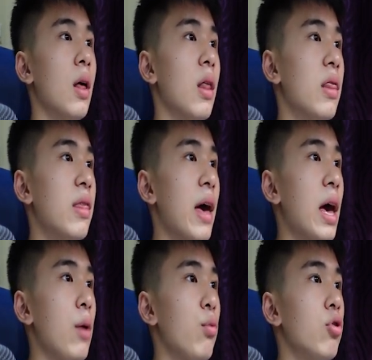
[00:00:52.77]

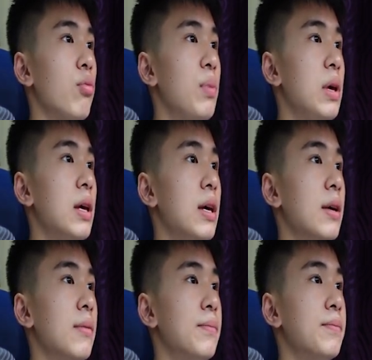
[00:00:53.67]
there will
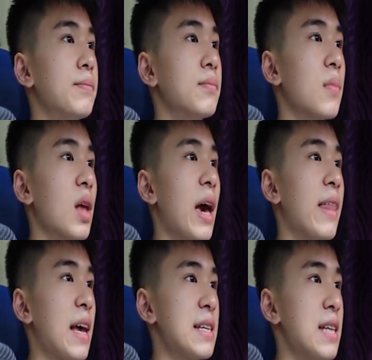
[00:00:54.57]
be
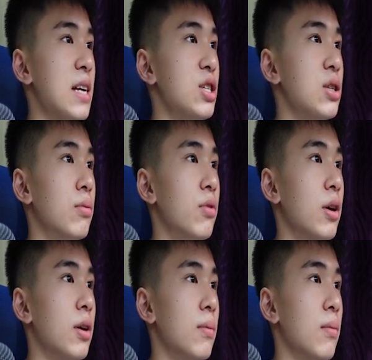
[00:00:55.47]
an extension,
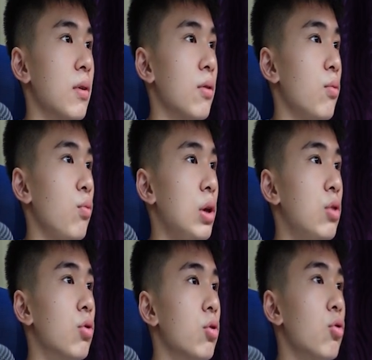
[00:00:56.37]
right? We
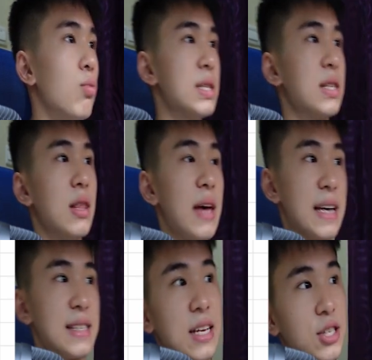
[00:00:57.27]
do not know what's the
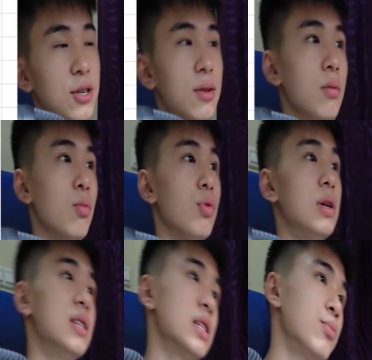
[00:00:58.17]
extension.
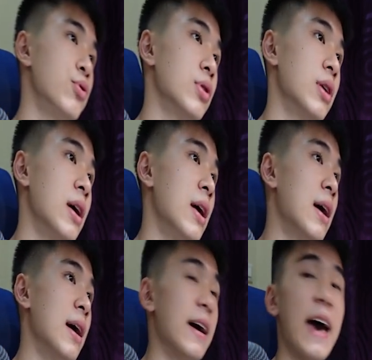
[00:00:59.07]
We just put
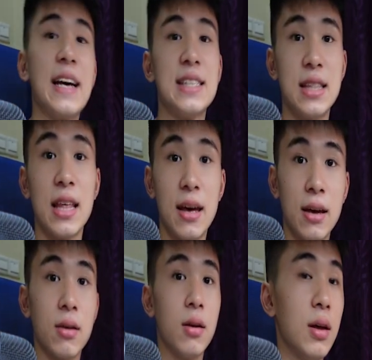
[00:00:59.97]
x
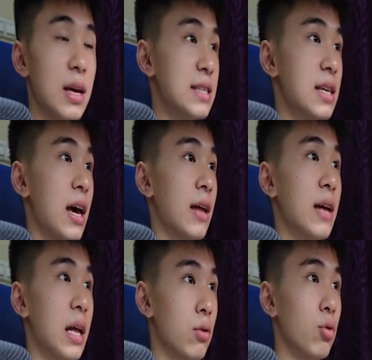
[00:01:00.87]
there. It's an
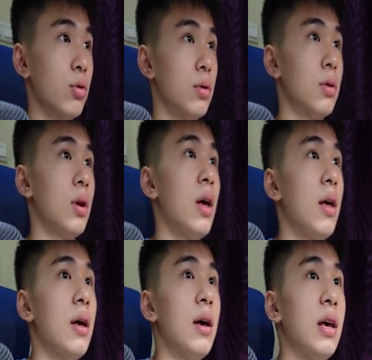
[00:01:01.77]
unknown.
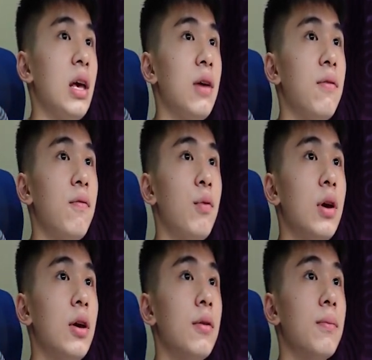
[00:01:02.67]
If
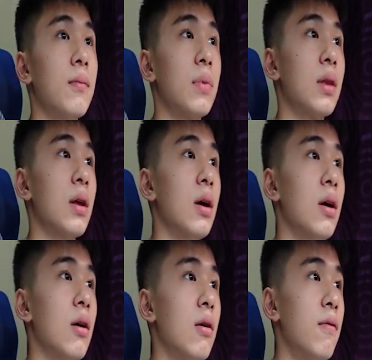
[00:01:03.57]
we
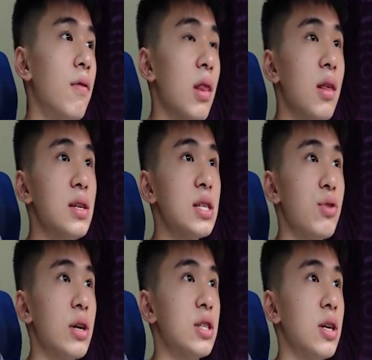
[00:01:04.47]
further
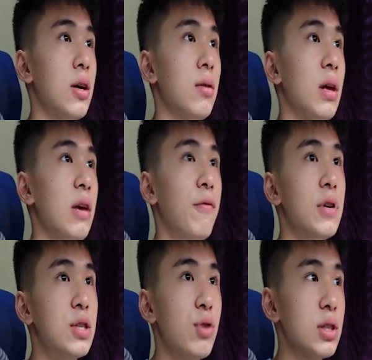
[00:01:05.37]
stretch it, if
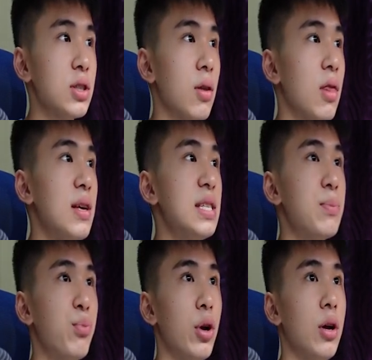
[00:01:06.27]
we stretch this
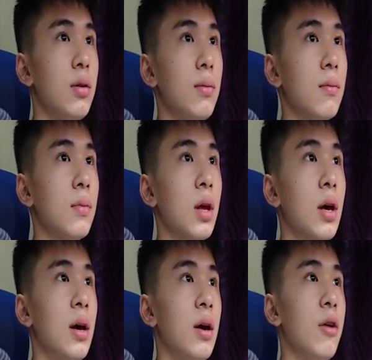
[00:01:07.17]
spring,
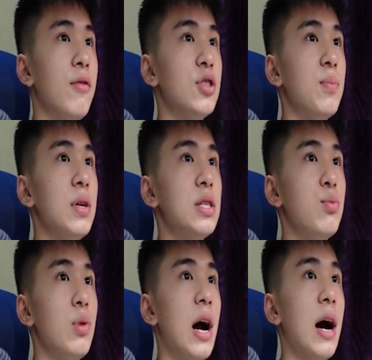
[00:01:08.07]
which means
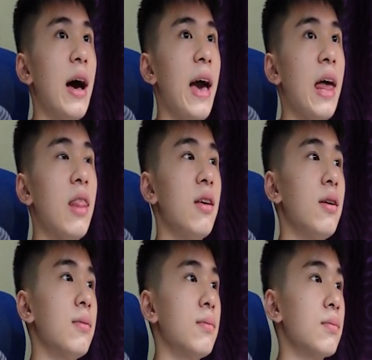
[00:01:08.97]
we are
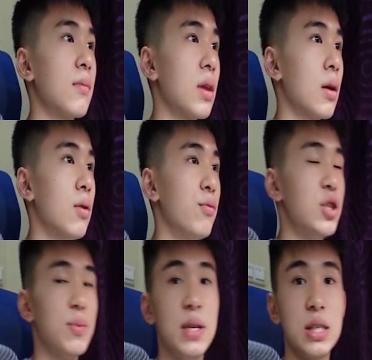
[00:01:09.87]
adding
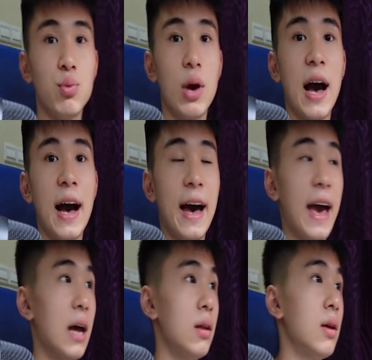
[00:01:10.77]

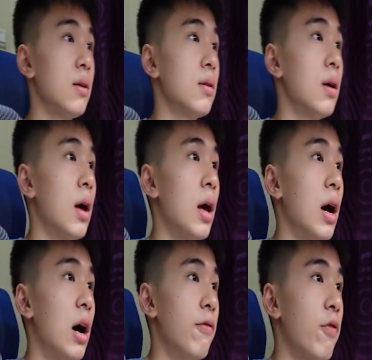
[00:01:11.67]

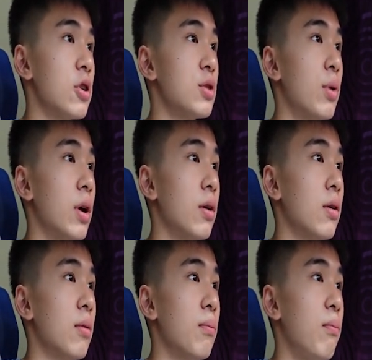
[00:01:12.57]
a force, right?
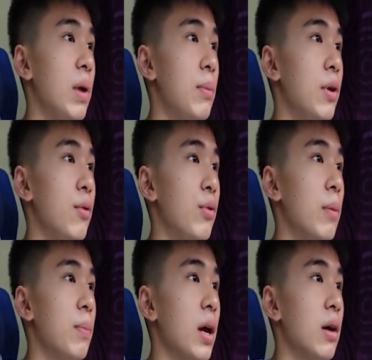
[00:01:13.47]
Maybe we
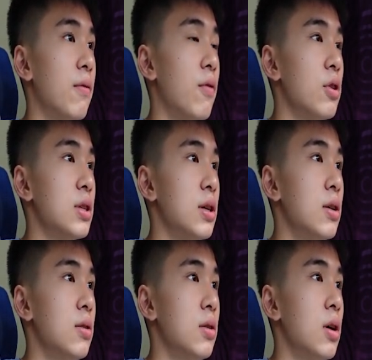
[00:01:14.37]
apply a force
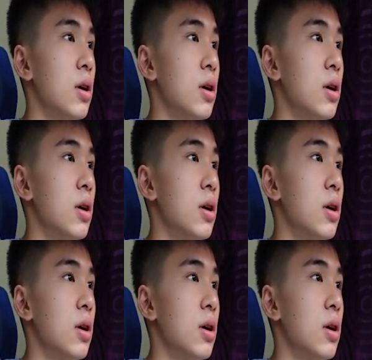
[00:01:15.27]
here,